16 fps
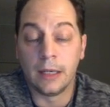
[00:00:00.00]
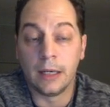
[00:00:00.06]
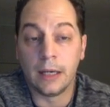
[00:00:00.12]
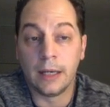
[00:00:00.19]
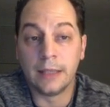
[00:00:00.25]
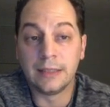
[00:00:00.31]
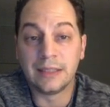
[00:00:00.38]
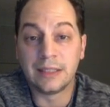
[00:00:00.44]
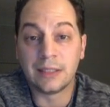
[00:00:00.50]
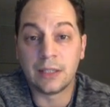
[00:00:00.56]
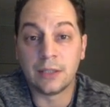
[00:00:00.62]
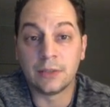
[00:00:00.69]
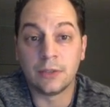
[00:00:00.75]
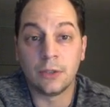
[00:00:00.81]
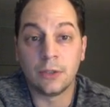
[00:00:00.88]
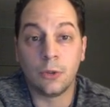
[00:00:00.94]
I
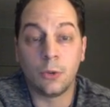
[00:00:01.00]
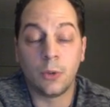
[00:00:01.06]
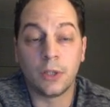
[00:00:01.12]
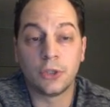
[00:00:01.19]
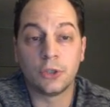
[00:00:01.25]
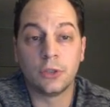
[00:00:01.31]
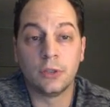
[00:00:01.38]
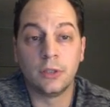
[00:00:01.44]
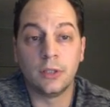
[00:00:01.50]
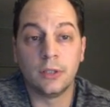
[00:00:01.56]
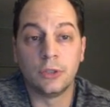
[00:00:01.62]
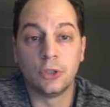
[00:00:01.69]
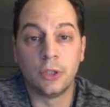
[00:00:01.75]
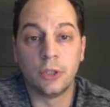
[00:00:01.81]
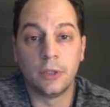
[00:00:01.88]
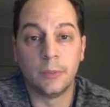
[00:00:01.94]
start to question the
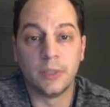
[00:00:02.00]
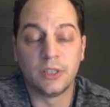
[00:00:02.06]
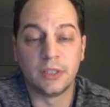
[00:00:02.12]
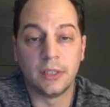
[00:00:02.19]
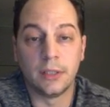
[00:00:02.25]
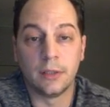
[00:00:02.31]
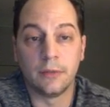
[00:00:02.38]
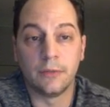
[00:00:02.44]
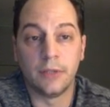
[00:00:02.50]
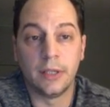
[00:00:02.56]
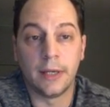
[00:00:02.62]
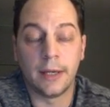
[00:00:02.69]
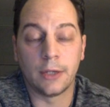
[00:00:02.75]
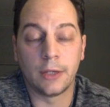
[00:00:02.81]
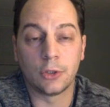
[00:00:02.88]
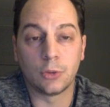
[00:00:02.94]
legitimacy of the
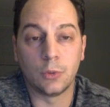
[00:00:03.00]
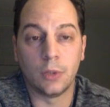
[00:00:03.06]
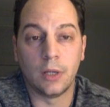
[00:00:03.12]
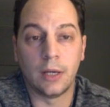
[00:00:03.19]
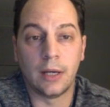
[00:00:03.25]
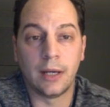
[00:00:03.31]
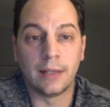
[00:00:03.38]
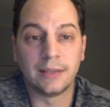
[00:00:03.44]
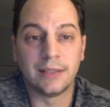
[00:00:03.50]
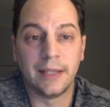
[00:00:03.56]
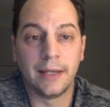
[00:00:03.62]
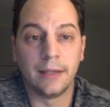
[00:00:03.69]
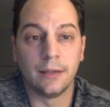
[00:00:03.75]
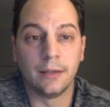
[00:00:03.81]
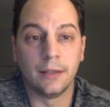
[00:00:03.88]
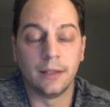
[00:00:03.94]
actual Hot
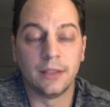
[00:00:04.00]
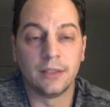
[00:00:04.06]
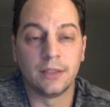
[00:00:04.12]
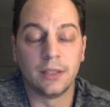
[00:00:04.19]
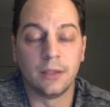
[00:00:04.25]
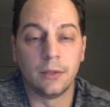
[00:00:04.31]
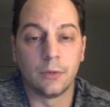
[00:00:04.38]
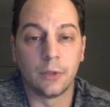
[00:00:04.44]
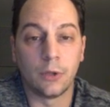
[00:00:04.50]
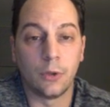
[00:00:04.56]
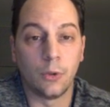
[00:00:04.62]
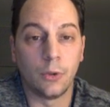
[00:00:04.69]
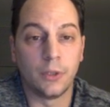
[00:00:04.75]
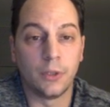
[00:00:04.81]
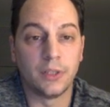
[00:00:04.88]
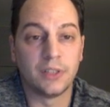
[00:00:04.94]
10 list and the
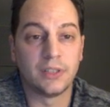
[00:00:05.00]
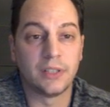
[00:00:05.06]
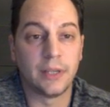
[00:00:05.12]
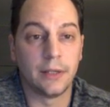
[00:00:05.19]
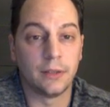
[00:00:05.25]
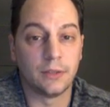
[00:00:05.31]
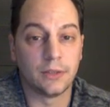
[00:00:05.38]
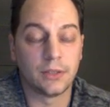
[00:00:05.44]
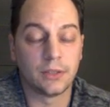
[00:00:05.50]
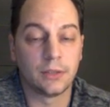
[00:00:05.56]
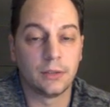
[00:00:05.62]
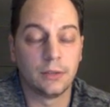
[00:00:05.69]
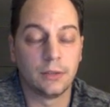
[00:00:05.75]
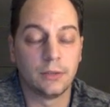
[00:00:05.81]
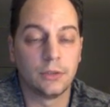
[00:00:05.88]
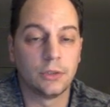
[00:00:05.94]
recorded sales.
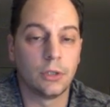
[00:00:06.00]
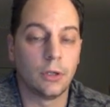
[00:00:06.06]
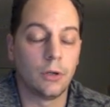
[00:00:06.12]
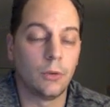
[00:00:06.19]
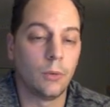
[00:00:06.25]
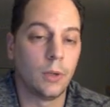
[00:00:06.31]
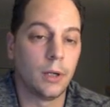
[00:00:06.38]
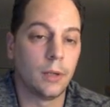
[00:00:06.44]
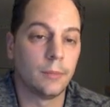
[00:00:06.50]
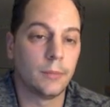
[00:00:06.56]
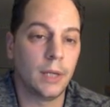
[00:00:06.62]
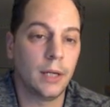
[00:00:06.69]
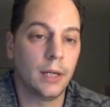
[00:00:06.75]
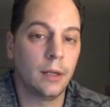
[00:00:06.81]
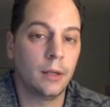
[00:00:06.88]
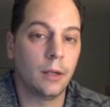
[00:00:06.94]
So,
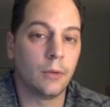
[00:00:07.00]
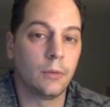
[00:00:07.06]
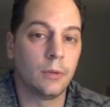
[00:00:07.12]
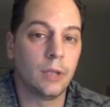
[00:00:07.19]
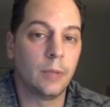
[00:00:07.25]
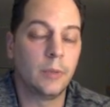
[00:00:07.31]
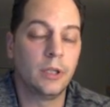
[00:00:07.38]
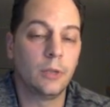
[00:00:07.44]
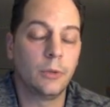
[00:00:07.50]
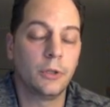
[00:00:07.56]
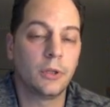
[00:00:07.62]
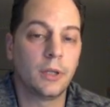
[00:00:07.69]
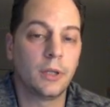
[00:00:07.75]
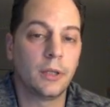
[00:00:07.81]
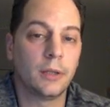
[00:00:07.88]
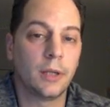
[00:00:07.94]
I don't know. Let me know what you
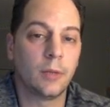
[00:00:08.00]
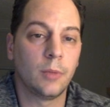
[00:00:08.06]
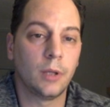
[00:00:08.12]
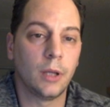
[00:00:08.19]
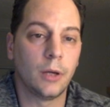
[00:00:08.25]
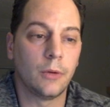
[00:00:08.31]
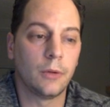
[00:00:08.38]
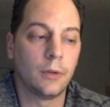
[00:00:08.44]
think down below.